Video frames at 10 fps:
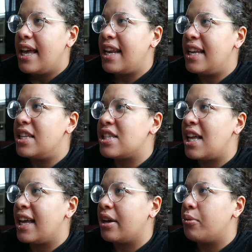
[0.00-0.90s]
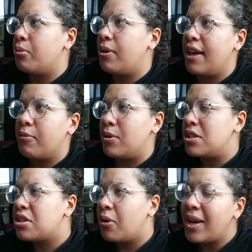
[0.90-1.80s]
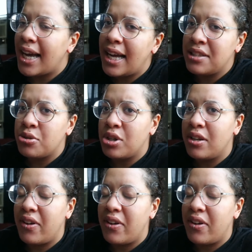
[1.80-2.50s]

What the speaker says: And he's like, wait, what's going on, sort of?